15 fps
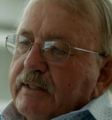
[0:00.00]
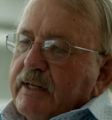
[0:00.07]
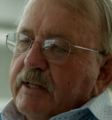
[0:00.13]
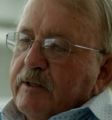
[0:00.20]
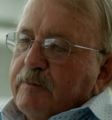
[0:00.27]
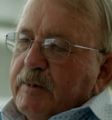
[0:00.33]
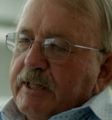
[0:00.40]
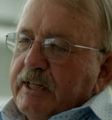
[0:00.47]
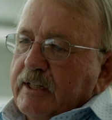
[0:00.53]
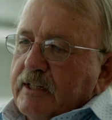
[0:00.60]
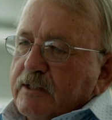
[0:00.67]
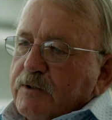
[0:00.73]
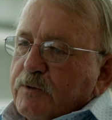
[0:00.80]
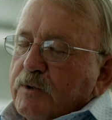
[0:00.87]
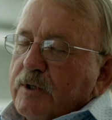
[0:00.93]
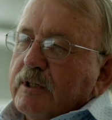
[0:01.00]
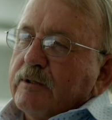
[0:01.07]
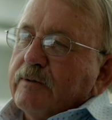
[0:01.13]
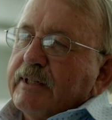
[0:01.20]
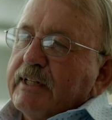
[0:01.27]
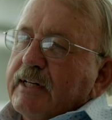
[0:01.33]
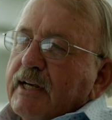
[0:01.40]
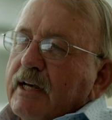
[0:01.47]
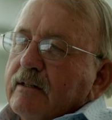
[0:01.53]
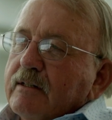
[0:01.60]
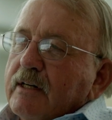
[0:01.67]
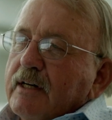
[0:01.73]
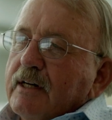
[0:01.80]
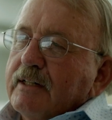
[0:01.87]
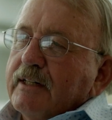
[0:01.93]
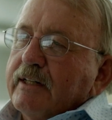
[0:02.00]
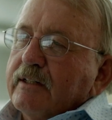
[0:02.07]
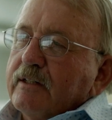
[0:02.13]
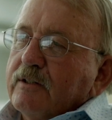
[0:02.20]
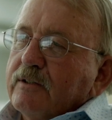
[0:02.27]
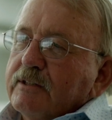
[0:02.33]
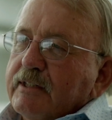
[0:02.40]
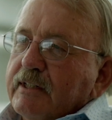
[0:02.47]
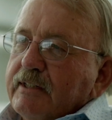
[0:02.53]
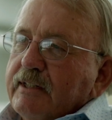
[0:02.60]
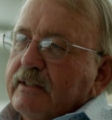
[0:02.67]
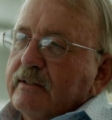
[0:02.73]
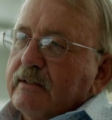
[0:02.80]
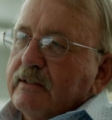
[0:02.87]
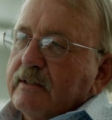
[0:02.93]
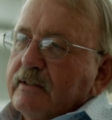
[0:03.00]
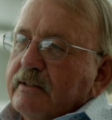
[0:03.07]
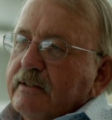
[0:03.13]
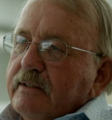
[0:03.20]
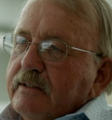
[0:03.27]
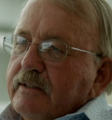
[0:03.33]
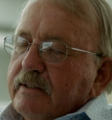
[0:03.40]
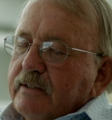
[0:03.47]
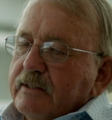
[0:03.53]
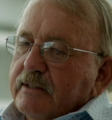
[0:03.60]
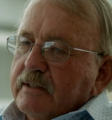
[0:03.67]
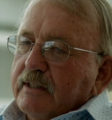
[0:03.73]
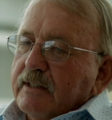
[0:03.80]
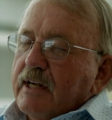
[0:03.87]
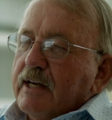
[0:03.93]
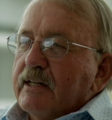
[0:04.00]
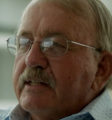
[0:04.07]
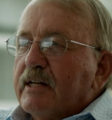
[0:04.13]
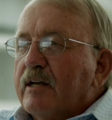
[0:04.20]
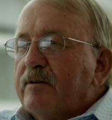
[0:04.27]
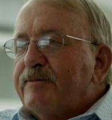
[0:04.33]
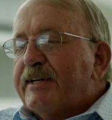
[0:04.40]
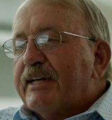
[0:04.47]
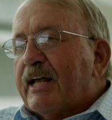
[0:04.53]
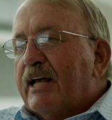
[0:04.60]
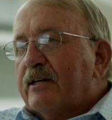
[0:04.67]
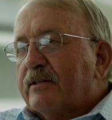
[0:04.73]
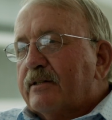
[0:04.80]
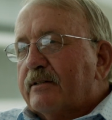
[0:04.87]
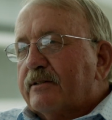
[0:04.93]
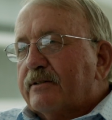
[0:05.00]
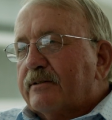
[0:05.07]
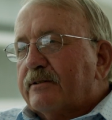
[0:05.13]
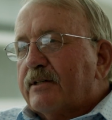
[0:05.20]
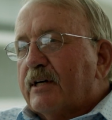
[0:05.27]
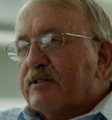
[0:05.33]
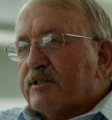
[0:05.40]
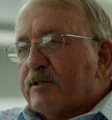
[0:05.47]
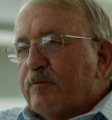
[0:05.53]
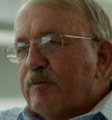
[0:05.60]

Anybody that's worked with an alcoholic knows that a lot of times you can't trust